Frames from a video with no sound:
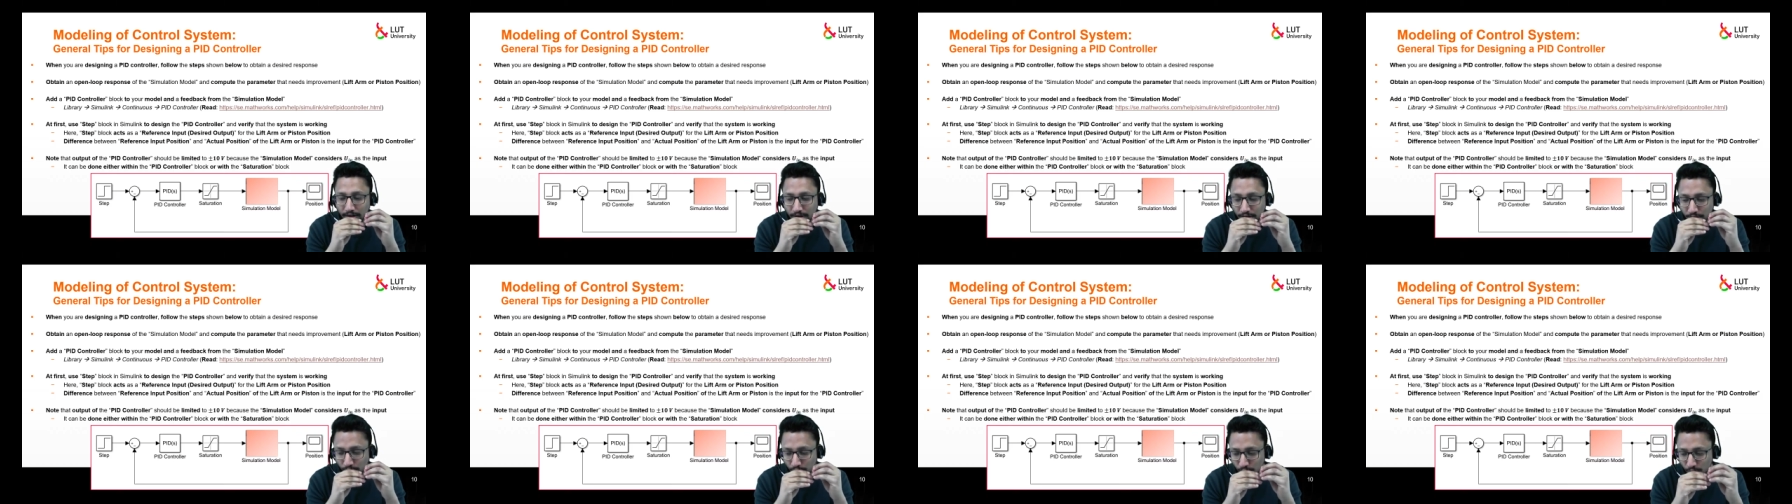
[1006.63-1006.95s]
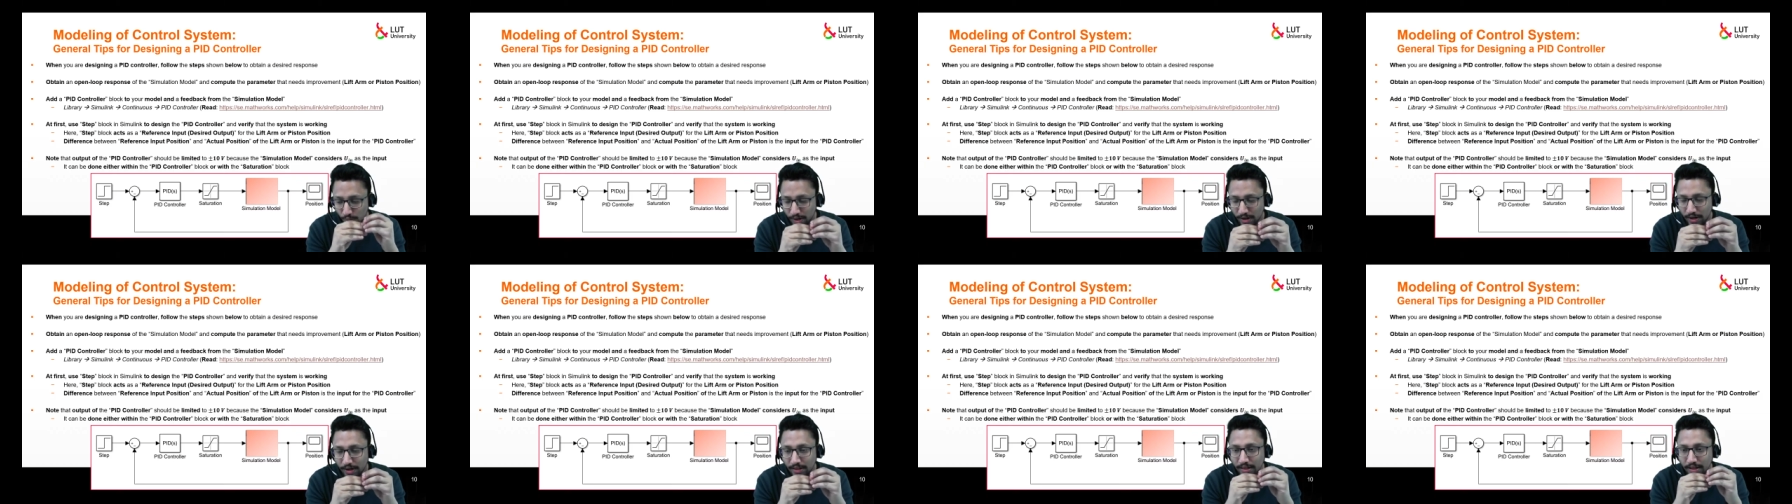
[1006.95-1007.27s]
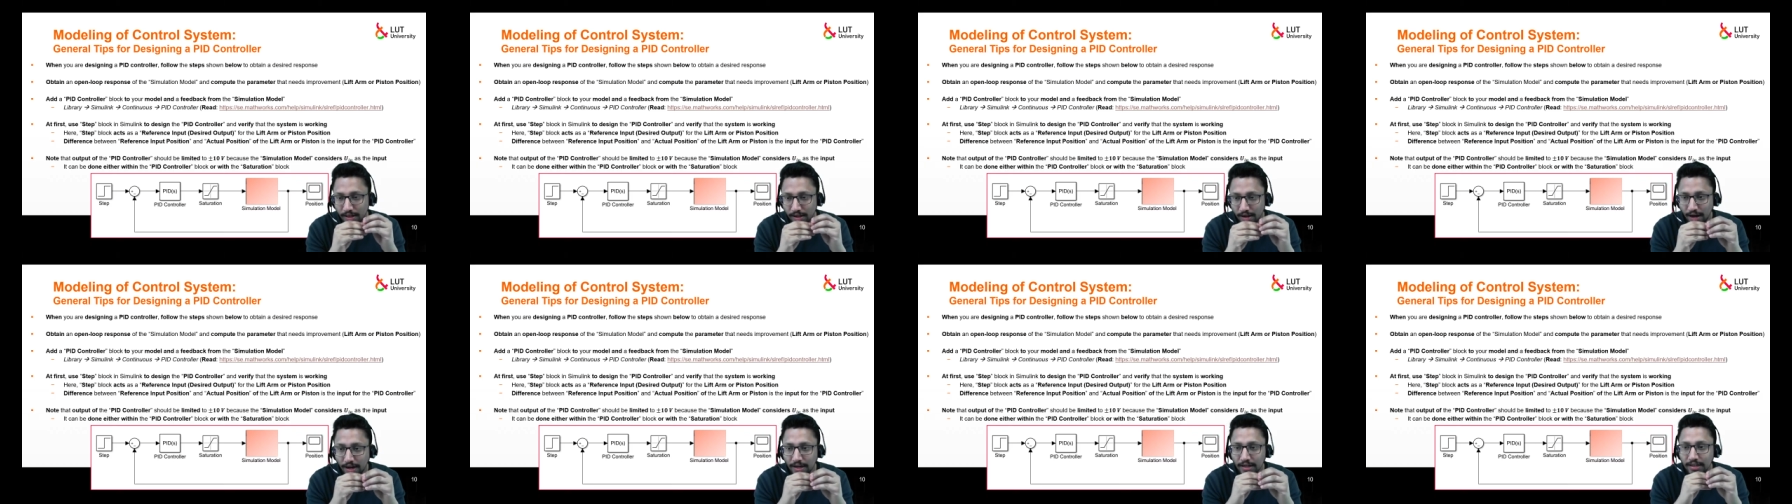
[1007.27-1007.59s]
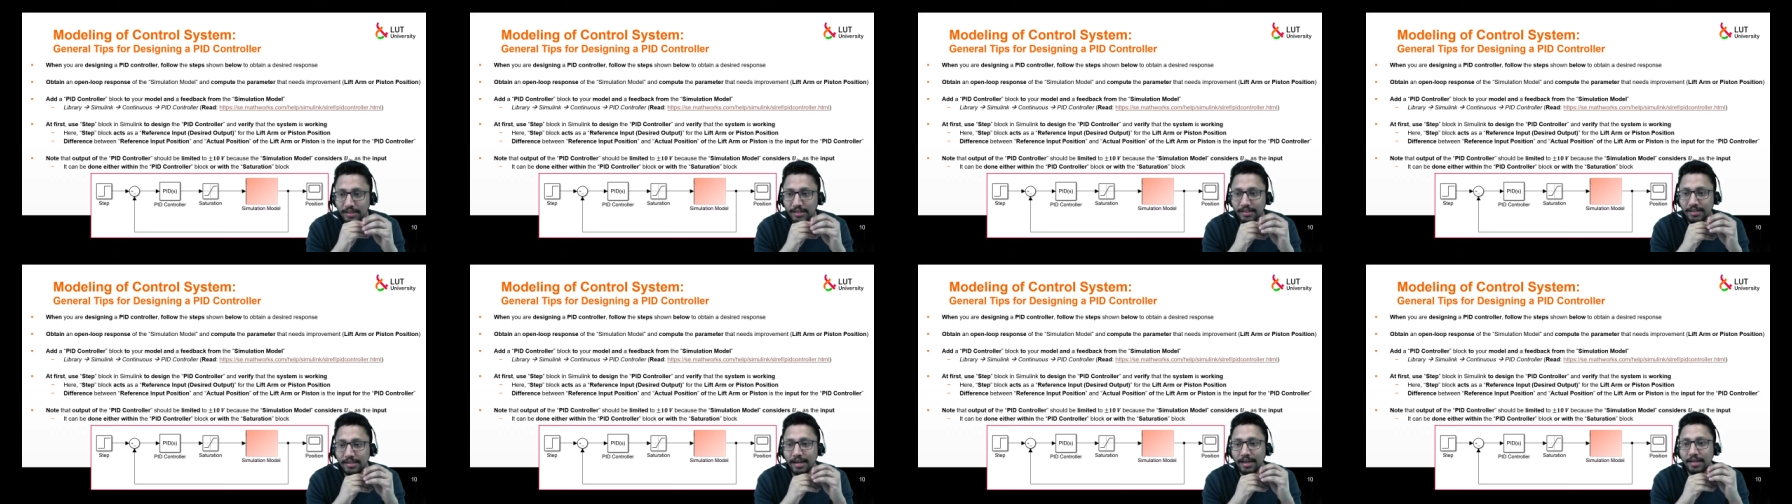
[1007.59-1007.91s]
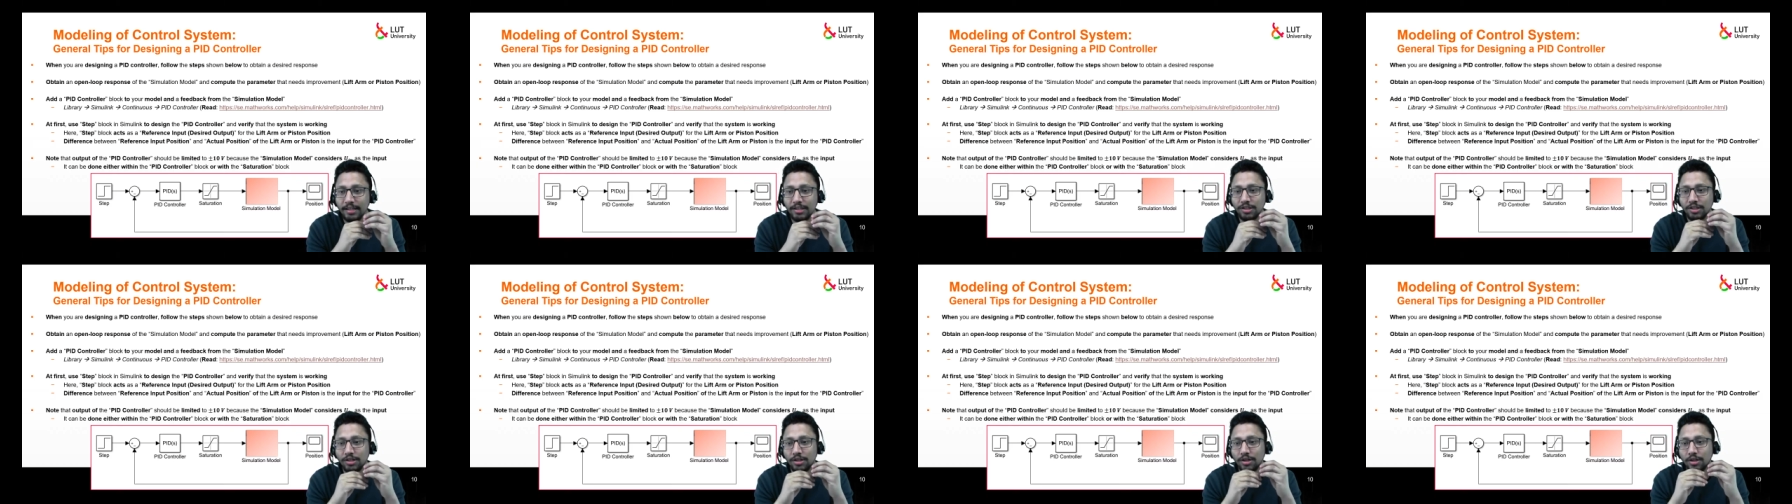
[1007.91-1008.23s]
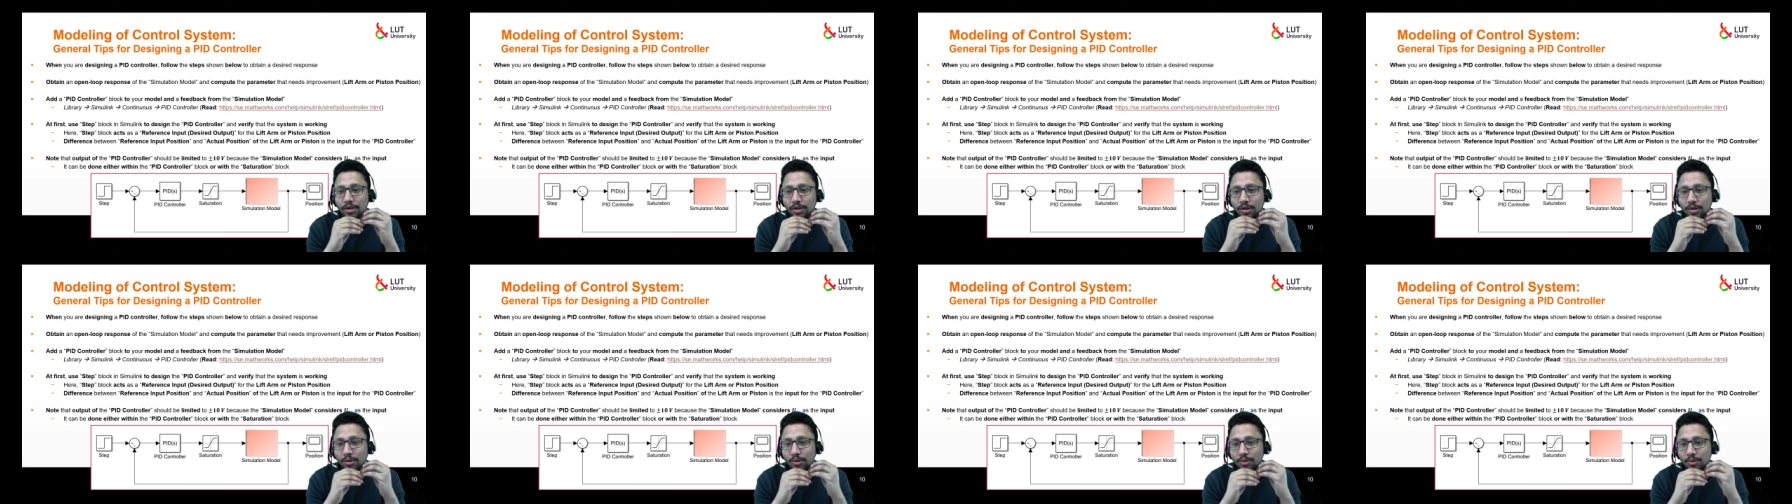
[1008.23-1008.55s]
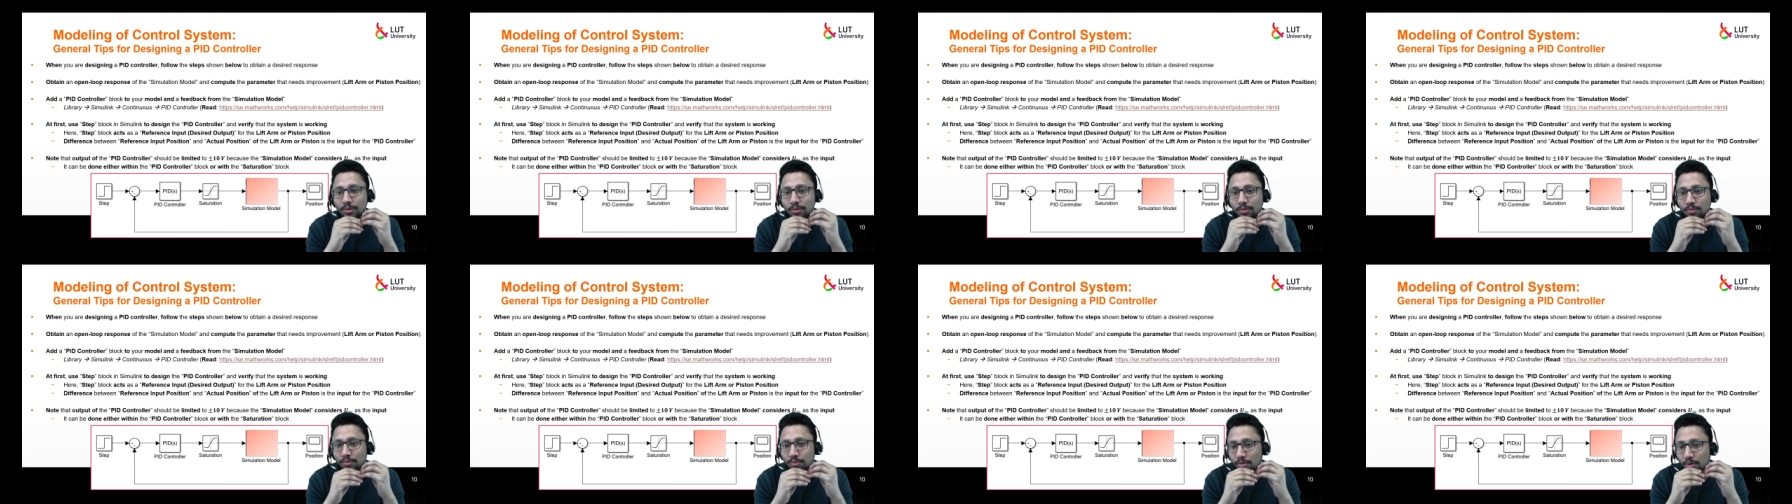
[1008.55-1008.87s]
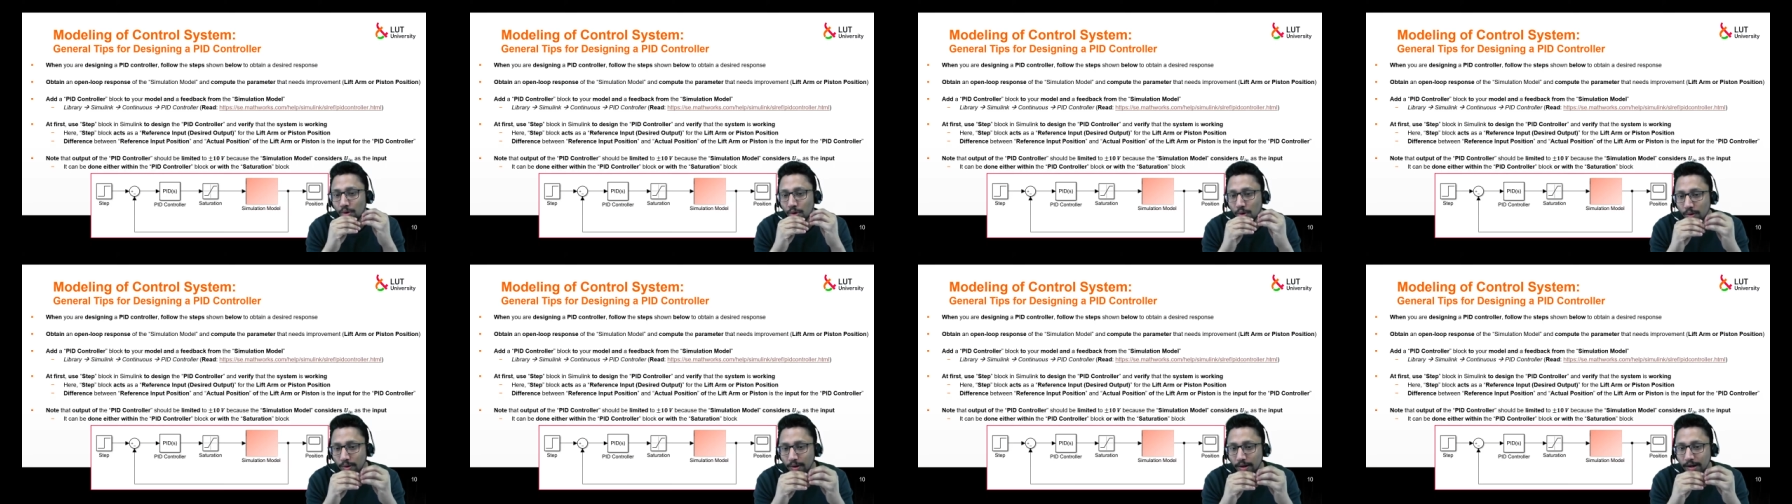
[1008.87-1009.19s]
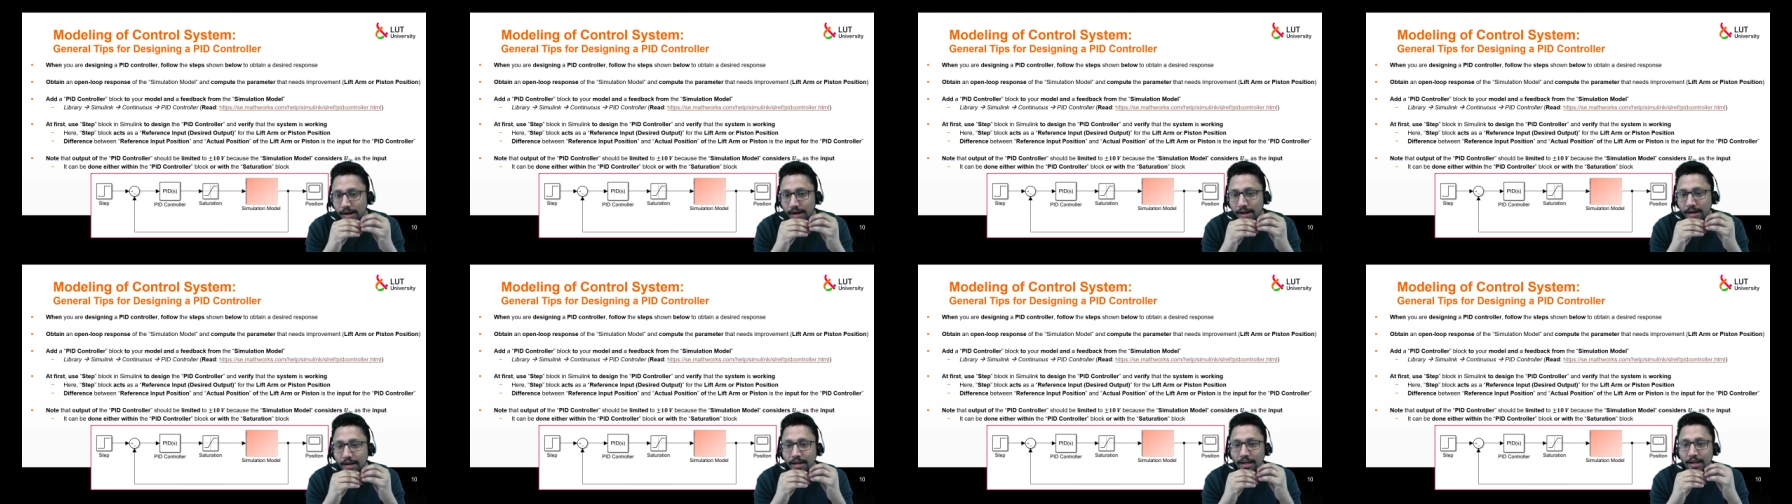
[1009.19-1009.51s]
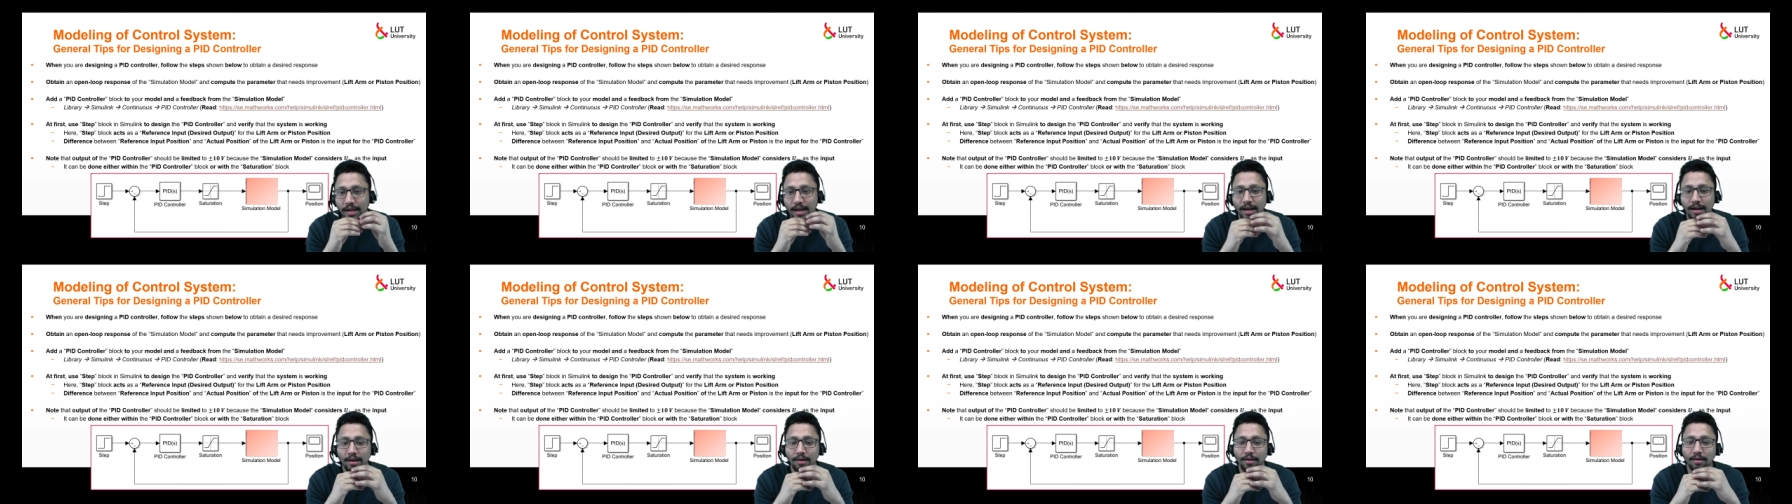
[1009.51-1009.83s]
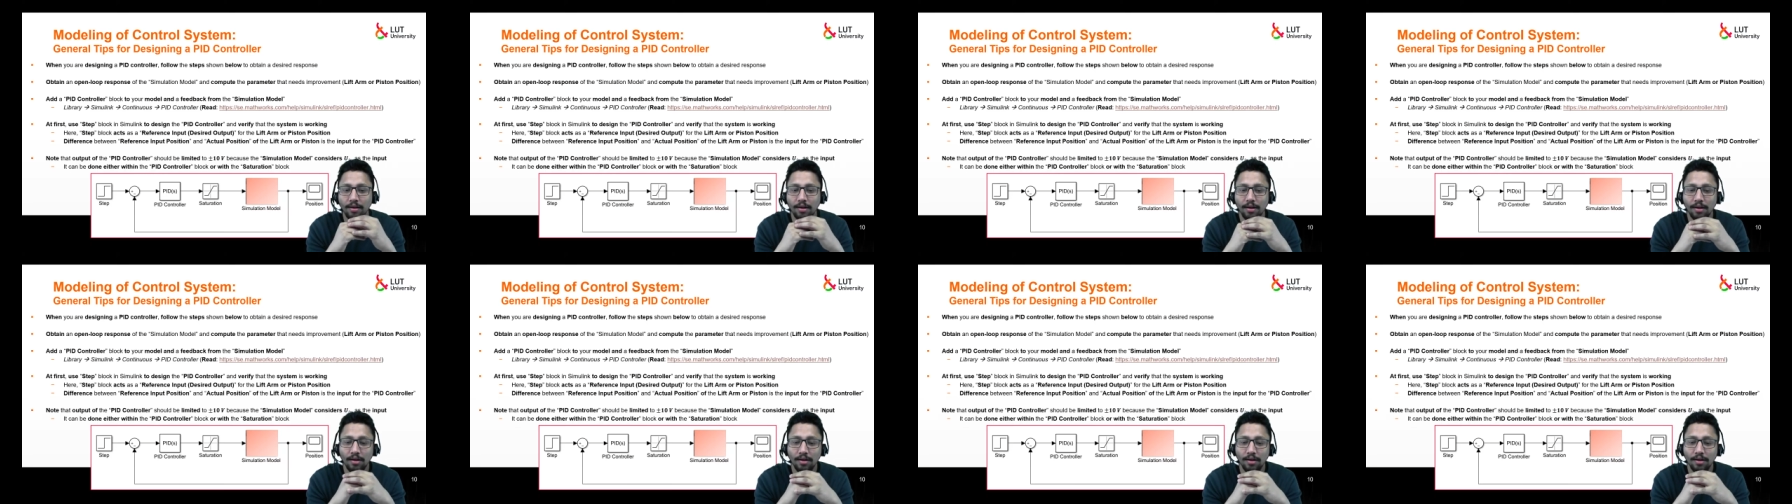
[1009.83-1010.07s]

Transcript: you are at the right stage to go ahead and